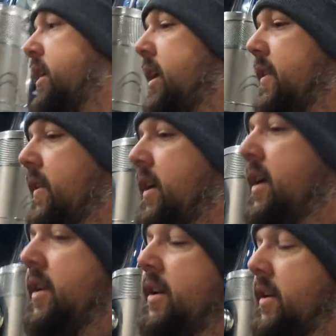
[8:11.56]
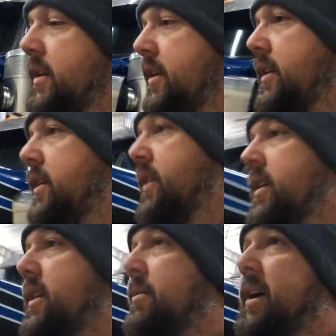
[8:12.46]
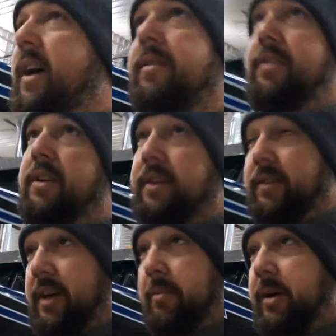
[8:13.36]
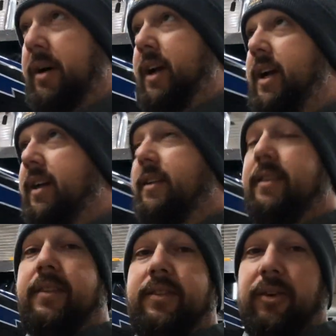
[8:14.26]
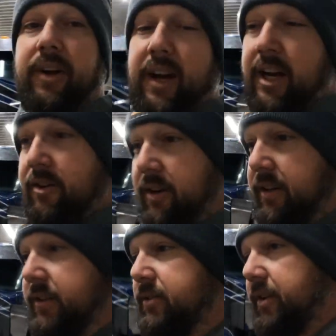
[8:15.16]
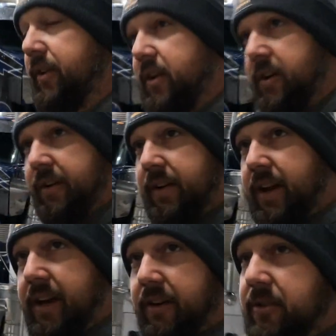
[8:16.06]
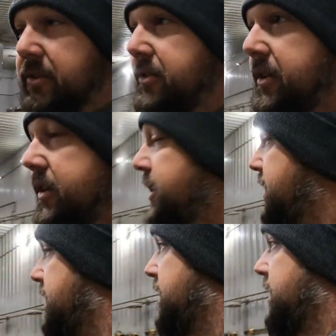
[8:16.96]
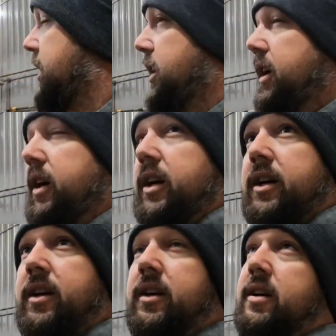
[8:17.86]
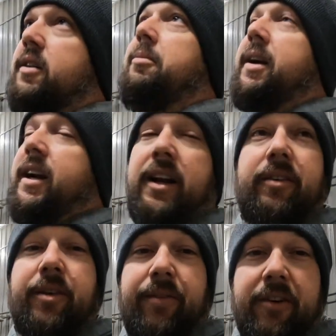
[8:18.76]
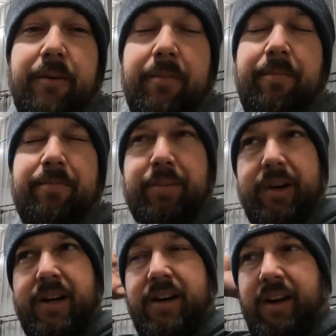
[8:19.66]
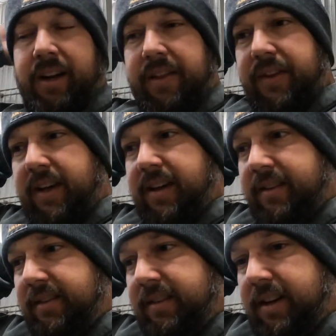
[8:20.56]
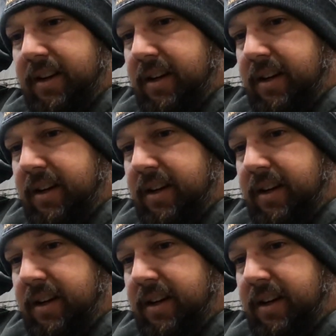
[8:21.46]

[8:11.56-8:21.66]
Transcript: and then I have till December 8th. So in Iowa, if you're hauling agricultural, oh man, I gotta refresh my brain on it. I think it's